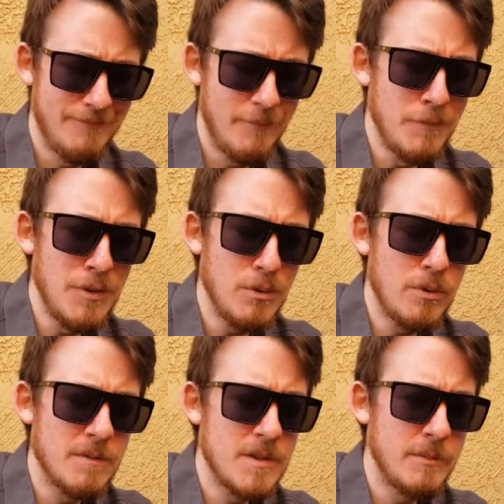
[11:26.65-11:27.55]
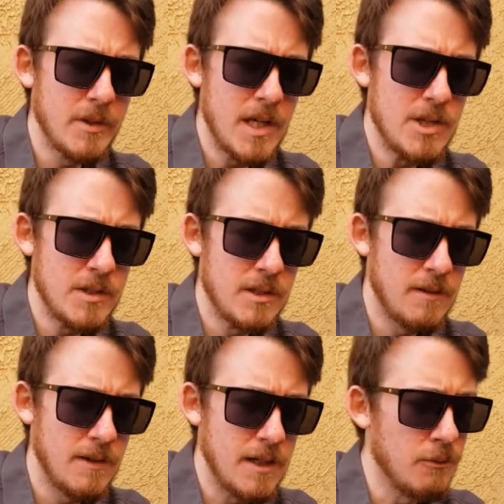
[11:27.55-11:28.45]
view of simulation
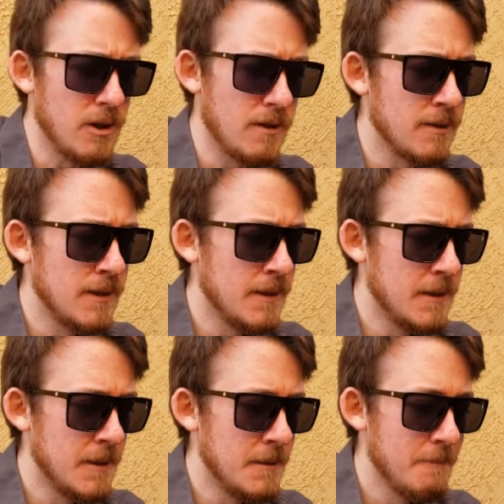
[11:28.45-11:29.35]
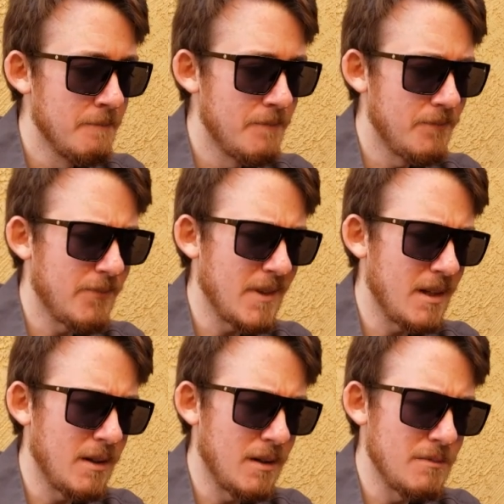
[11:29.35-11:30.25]
theory, where
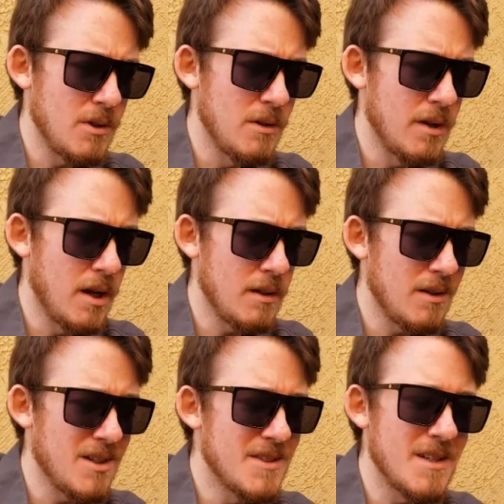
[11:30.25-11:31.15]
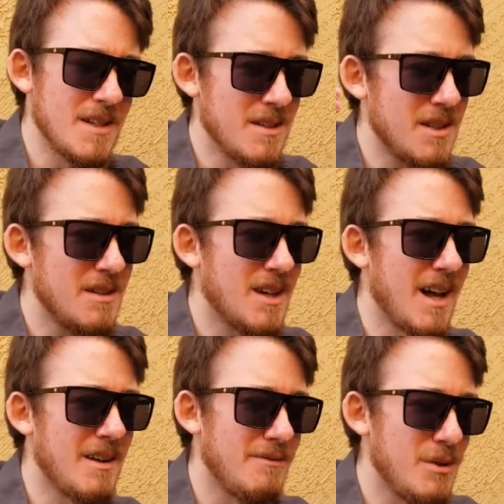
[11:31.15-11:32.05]
you're not. He
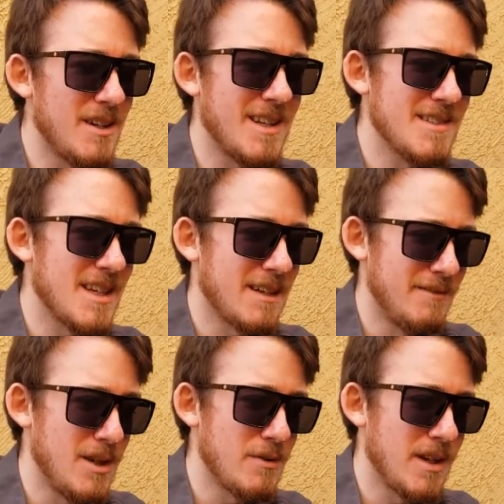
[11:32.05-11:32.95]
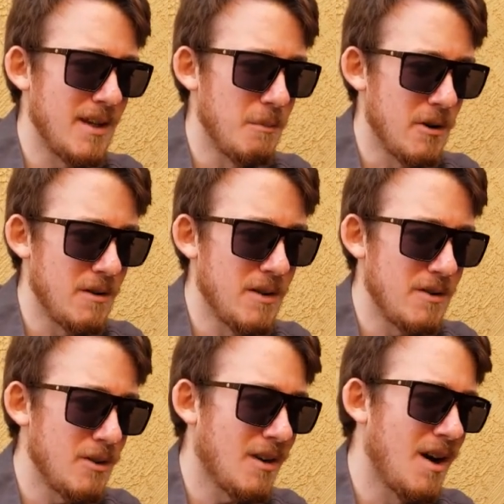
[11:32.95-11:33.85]
kind of viewed it as like a video game where
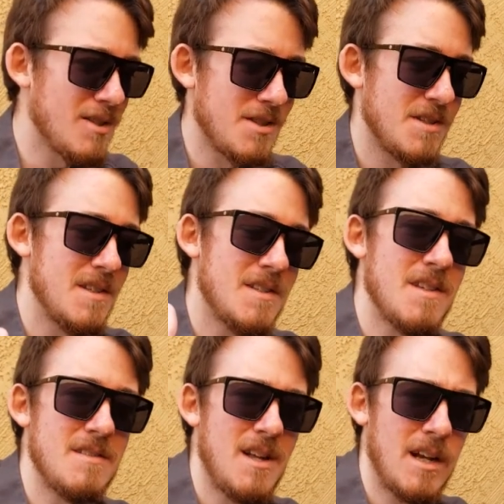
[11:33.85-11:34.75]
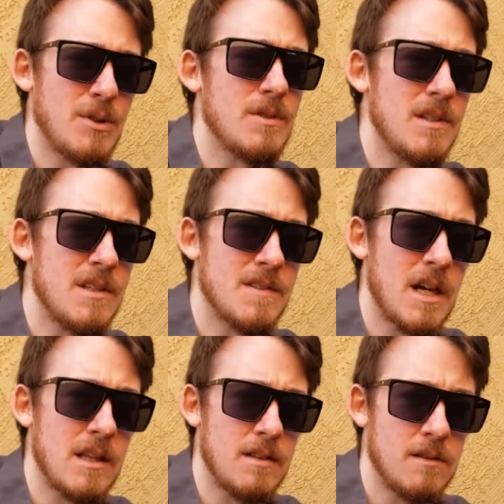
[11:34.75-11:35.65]
your consciousness isn't actually
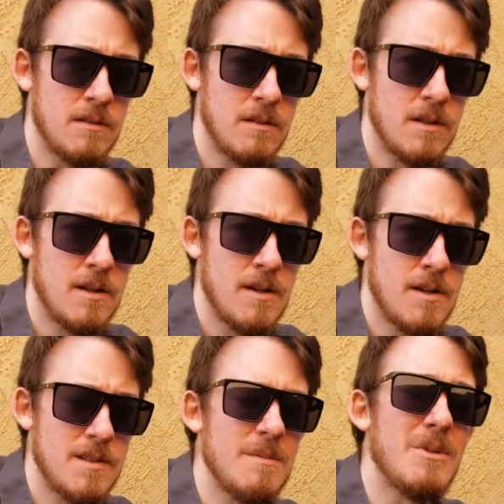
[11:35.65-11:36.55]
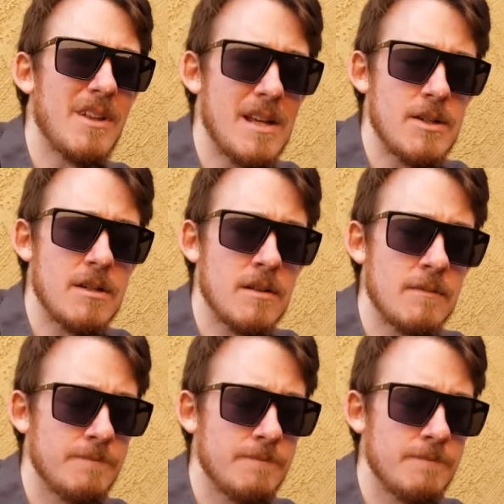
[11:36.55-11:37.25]
inside the simulation.